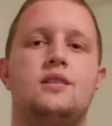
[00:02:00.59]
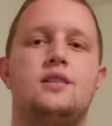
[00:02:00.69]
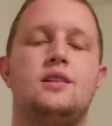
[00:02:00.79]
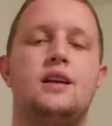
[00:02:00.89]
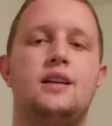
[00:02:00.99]
So
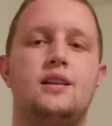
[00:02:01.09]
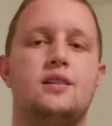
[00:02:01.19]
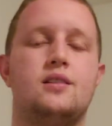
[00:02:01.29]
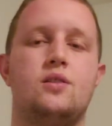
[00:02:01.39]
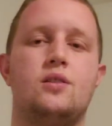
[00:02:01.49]
the end of the
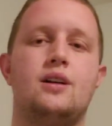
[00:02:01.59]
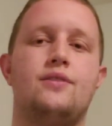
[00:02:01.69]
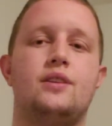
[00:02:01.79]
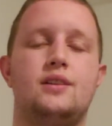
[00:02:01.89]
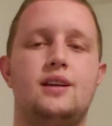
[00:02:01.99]
score
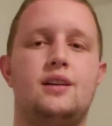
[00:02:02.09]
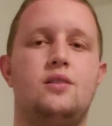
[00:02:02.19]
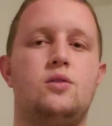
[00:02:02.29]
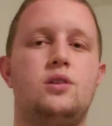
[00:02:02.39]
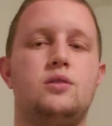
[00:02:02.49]
after the second
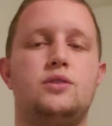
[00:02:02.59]
quarter was